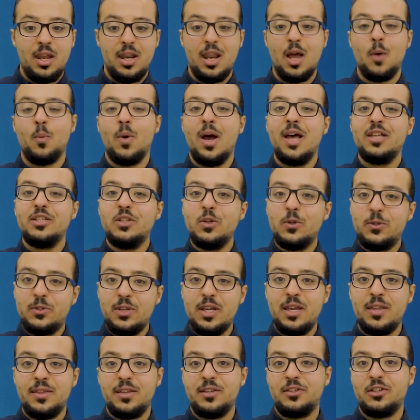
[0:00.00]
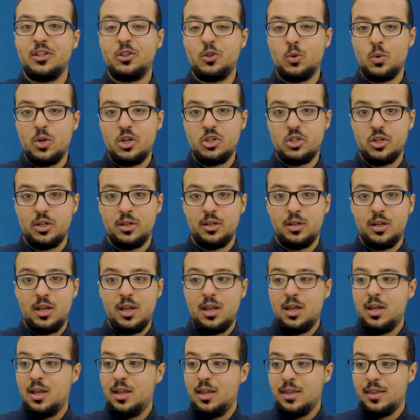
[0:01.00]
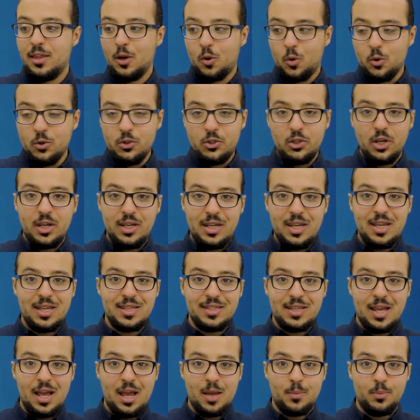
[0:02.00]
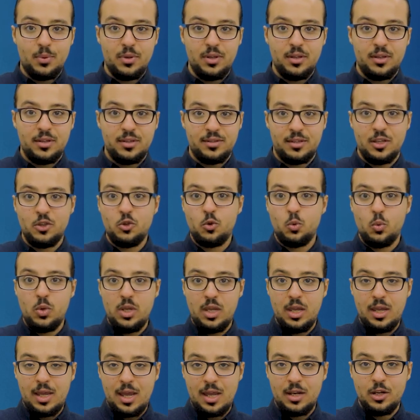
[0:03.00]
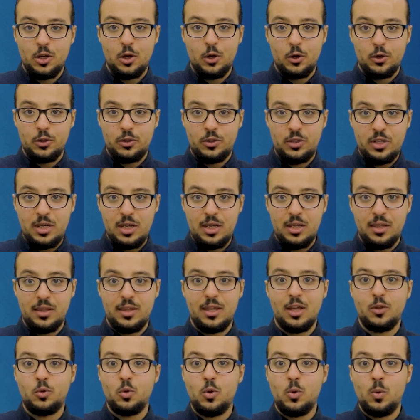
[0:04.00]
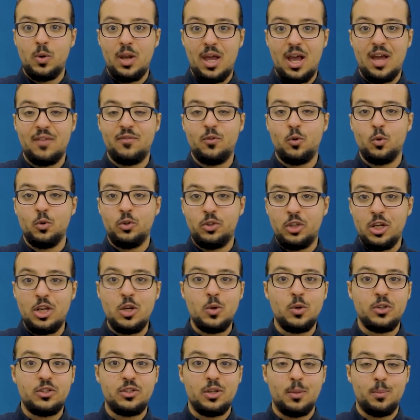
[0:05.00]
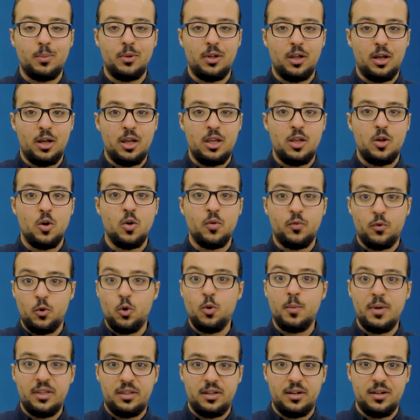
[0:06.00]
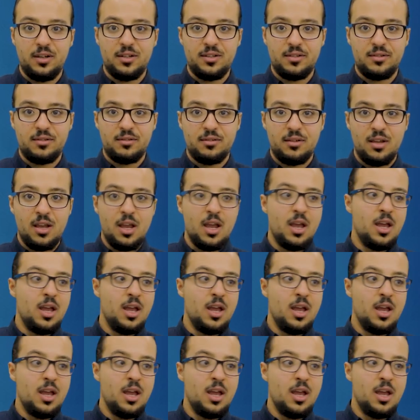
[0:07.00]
Now, as you see in this situation, the consignee is happy since we can guarantee that we will have continuous supply of raw materials.